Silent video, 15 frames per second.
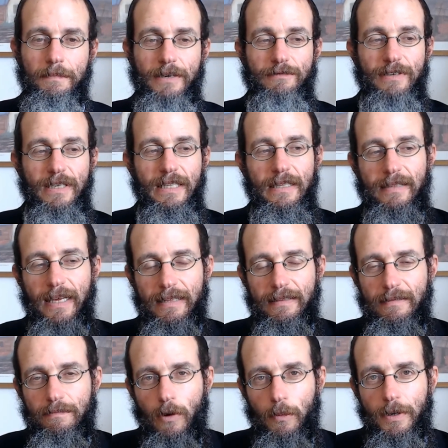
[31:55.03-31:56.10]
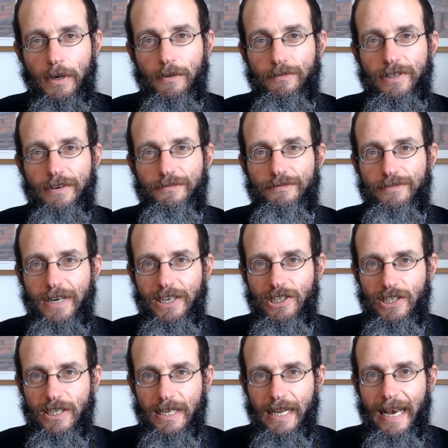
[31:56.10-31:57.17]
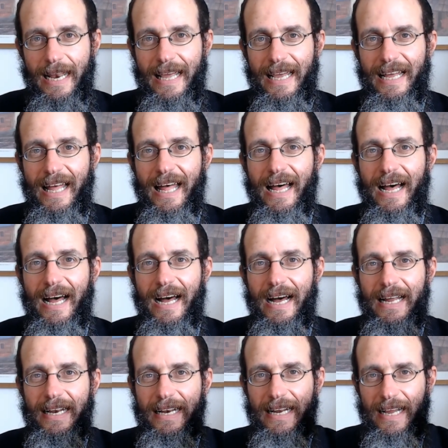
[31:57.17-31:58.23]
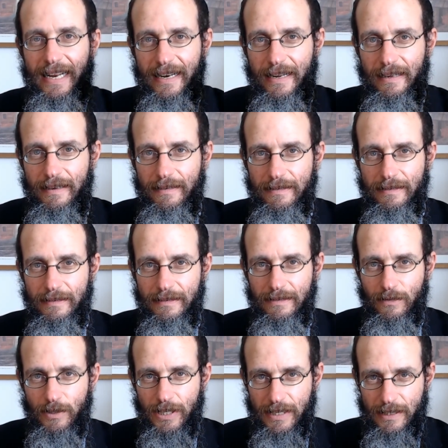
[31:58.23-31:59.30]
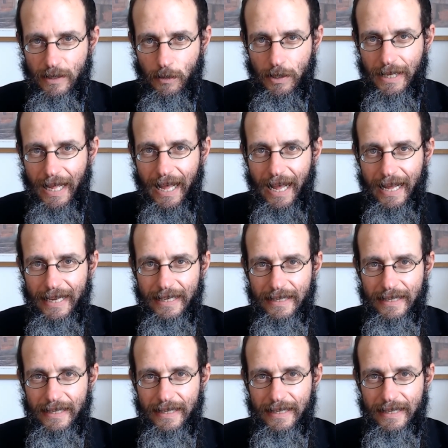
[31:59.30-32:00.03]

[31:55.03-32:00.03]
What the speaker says: But really that moment of refreshing, lera'anen, which has the word ra